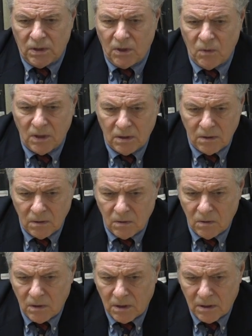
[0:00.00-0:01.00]
and I went
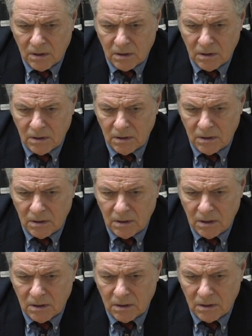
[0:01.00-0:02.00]
to
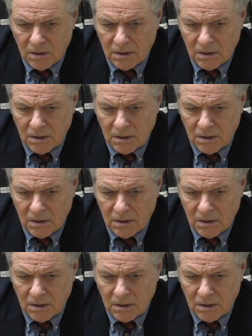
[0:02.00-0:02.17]
uh, uh,